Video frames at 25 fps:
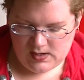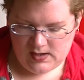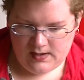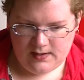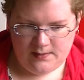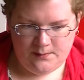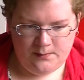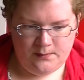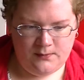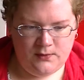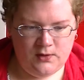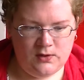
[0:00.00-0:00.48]

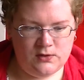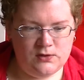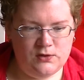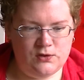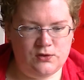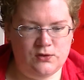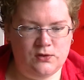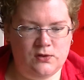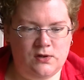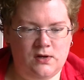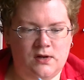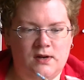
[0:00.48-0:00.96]
I'm not
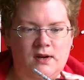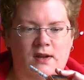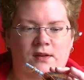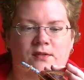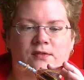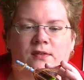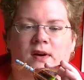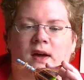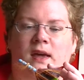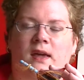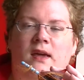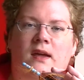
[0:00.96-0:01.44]
sure
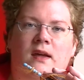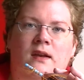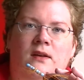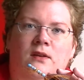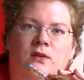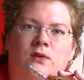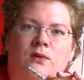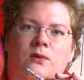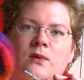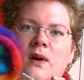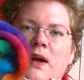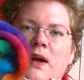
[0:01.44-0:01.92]
if I can do